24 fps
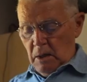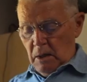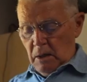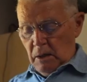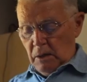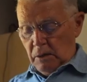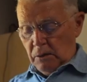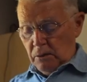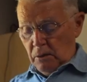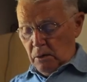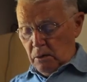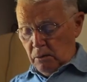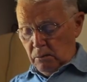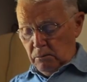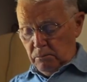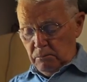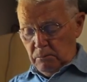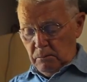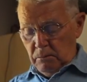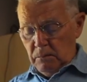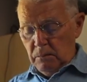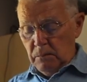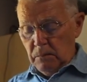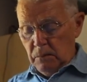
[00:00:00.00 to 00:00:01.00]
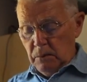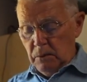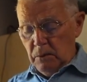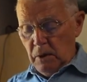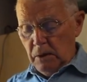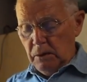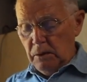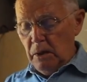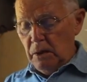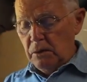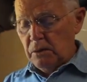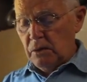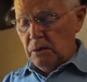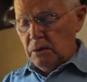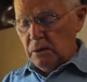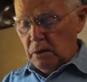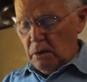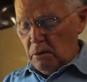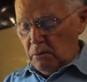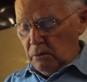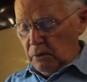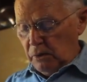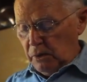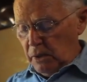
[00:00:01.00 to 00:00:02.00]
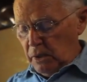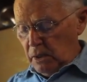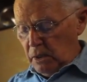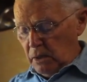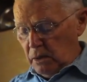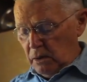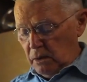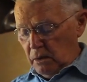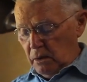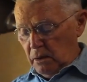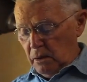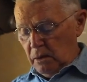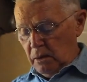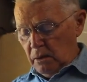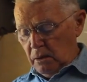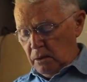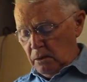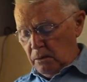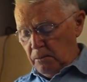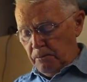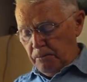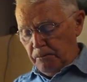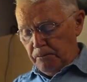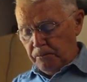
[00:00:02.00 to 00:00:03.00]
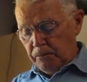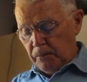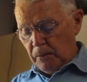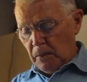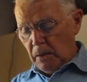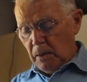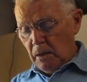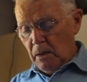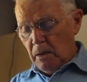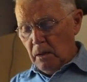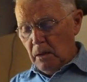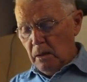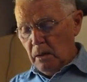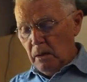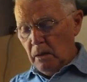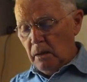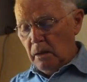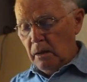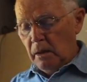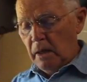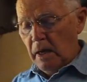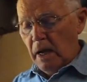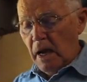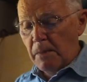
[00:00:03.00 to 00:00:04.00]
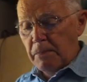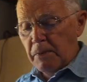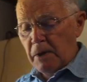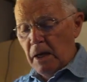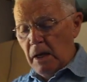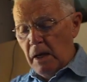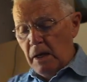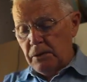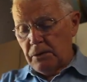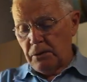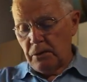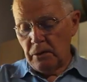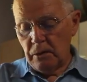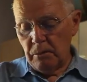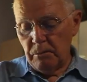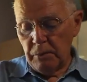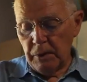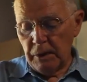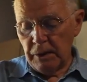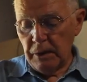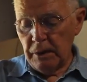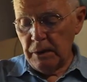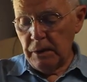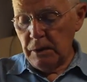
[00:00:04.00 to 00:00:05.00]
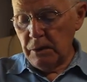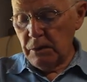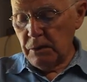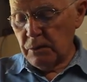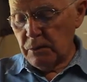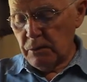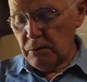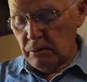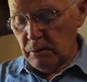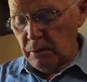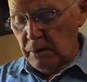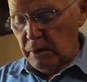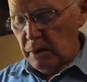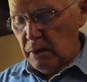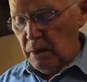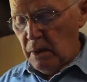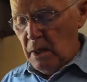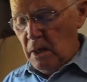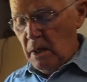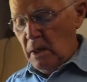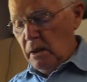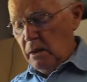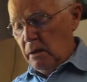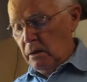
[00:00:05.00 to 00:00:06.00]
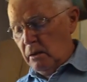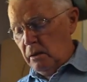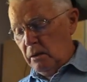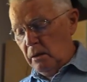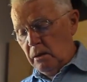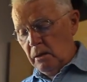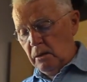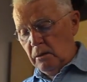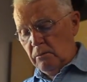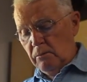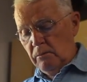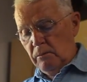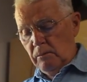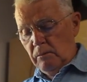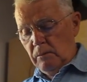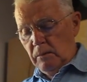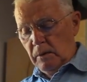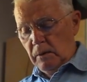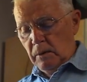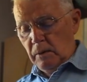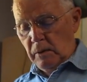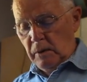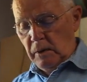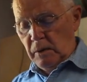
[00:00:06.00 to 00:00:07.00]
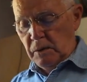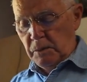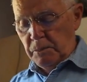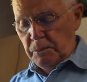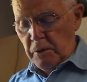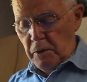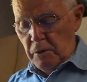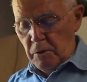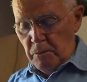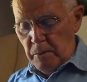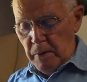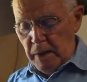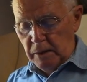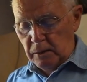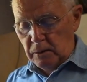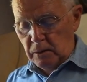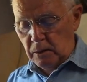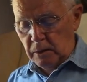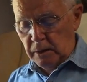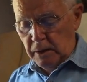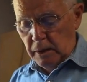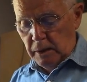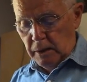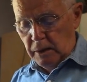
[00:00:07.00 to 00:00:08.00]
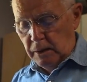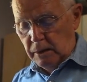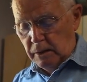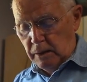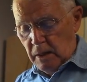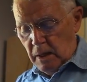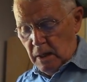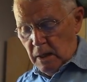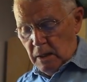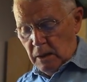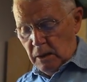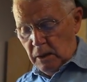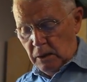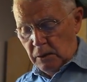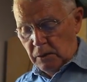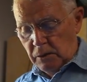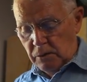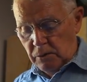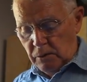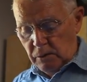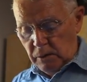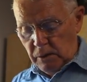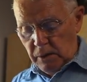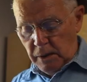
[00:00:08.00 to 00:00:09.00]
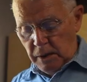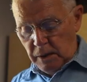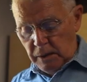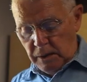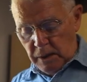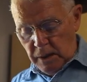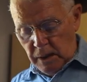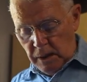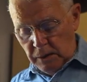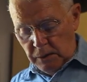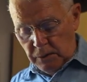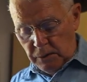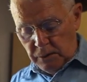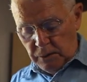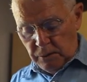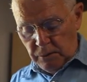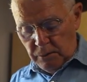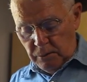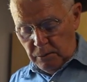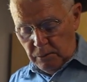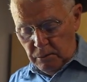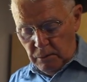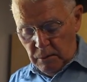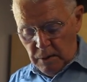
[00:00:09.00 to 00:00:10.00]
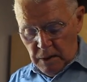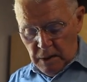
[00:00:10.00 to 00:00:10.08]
It's all not necessarily haphazard, but it is certainly experimental, and it certainly tends to